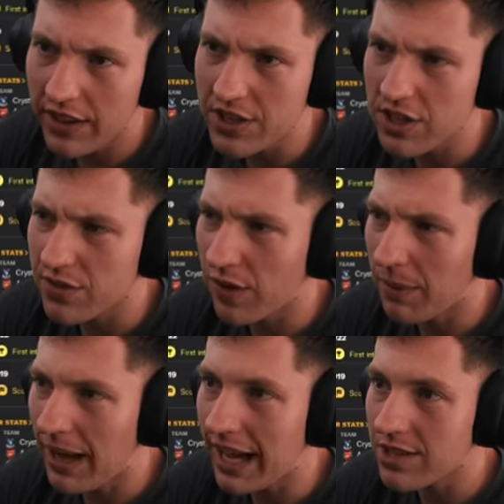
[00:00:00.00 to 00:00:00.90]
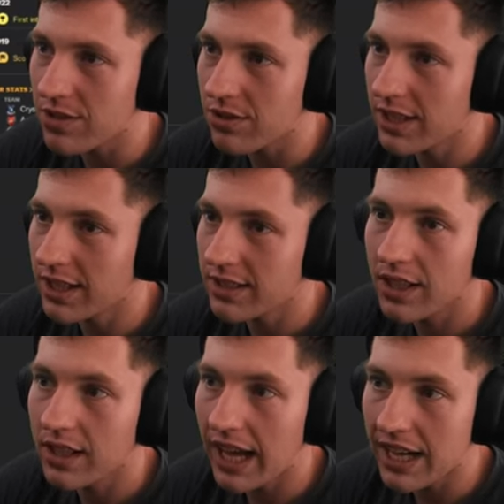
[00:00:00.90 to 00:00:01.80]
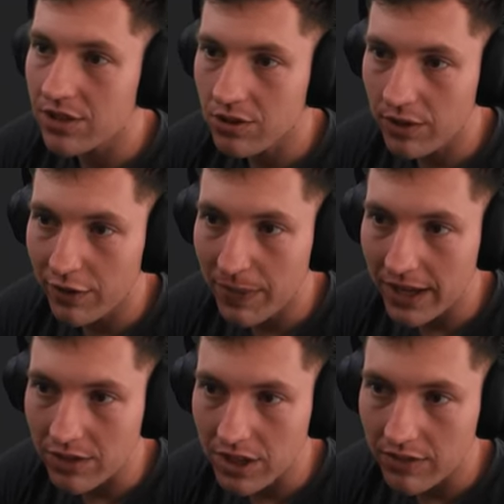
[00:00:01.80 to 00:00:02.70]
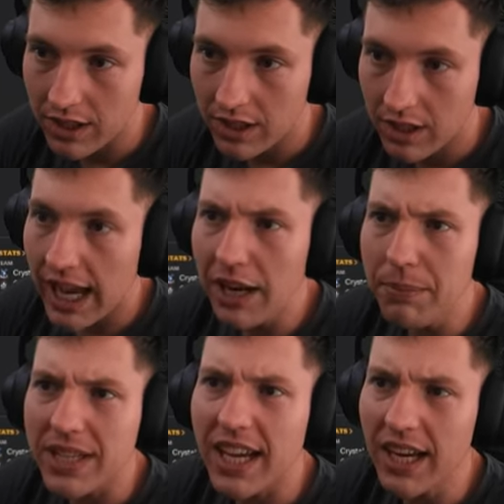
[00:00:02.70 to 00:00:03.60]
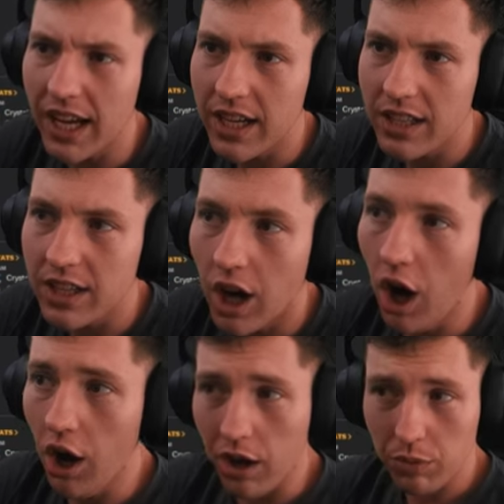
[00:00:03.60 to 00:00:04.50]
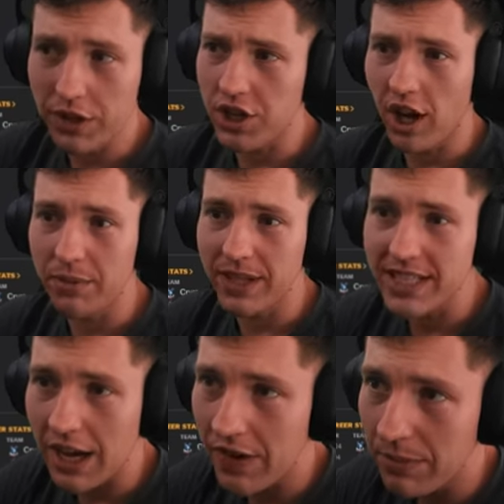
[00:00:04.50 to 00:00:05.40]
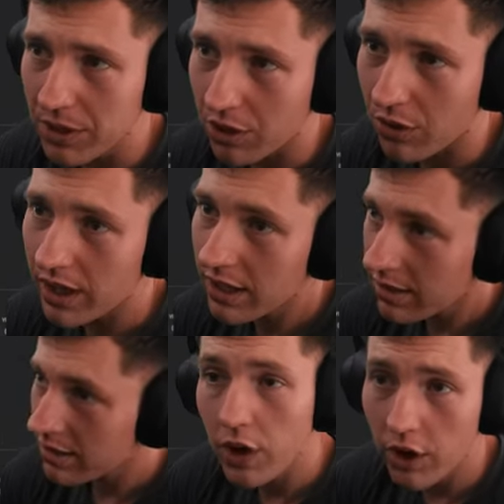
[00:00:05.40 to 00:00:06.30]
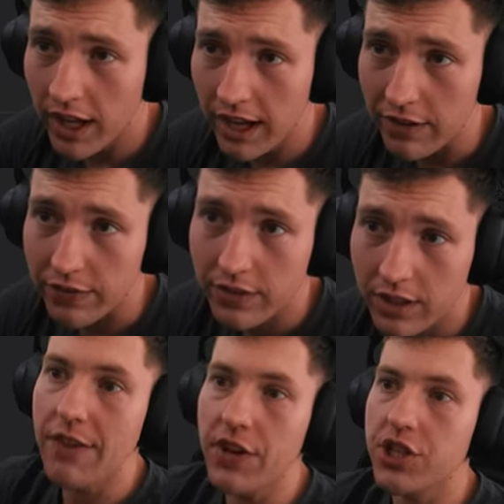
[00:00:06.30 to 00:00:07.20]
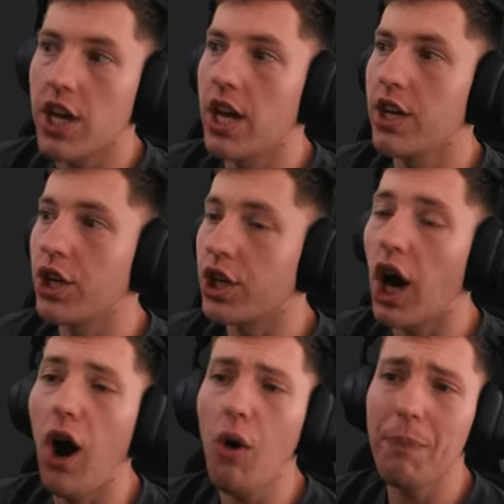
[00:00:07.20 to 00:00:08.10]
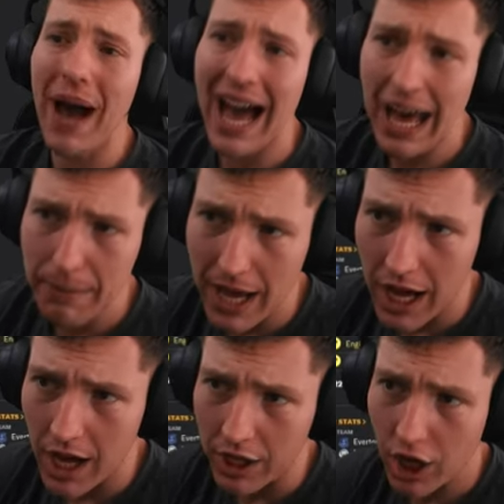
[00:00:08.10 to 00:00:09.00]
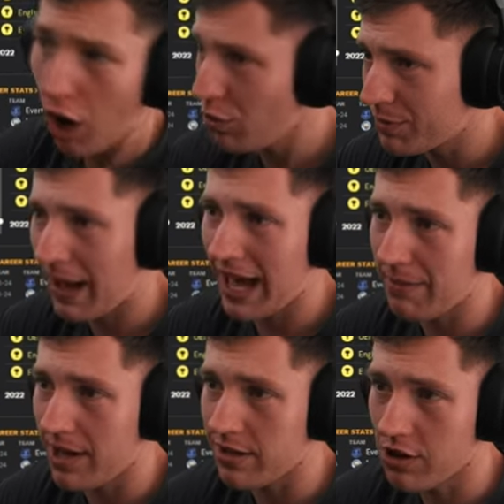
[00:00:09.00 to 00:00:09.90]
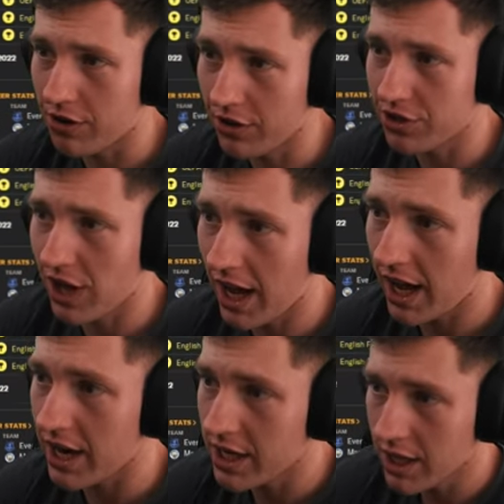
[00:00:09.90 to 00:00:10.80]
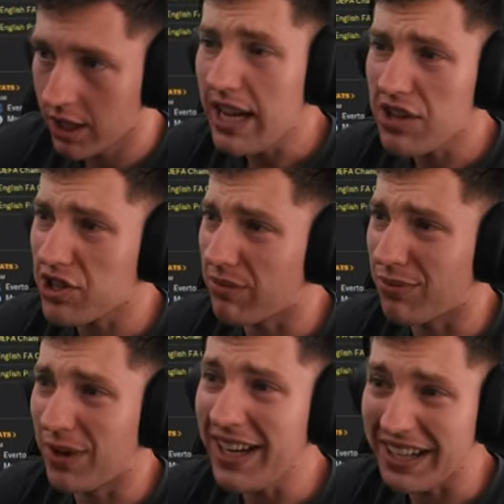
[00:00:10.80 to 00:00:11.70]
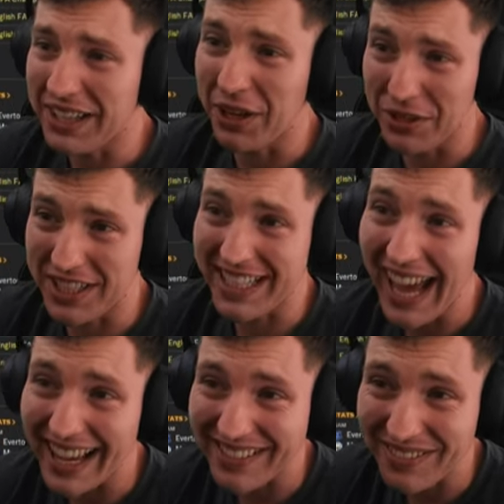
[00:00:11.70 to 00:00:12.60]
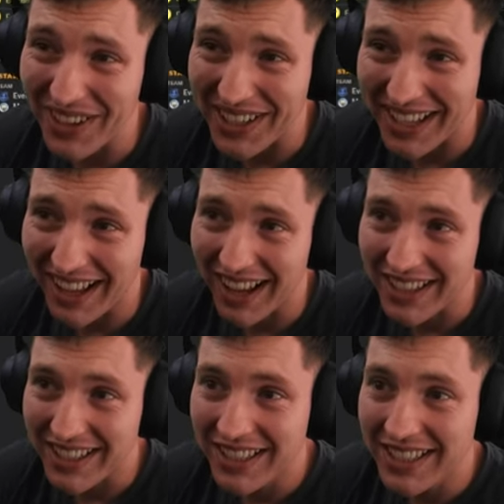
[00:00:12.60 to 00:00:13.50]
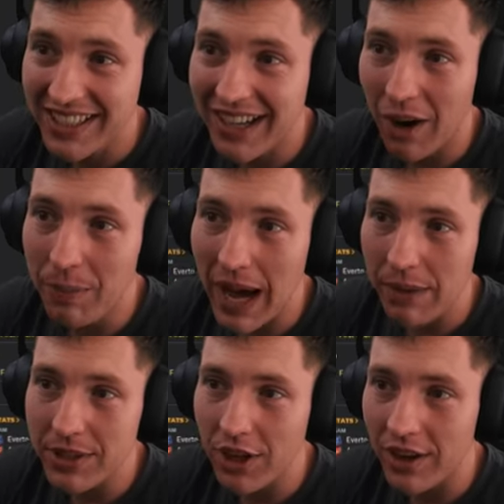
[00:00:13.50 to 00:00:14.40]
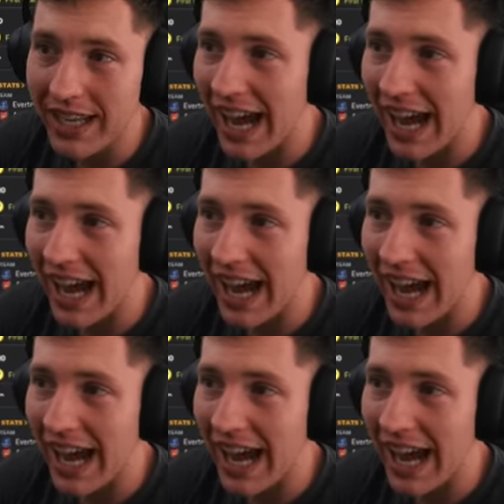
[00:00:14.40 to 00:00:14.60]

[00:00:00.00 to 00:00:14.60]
This is from Arsenal, right? Yeah, the Arsenal left back or something. Callum McKenna. Oh, we signed him in the Southampton career. Fair enough. Everton, Cole Palmer. Cold Palmer, you could say. He has some really good stats, I'm not going to lie. Cole Palmer, you got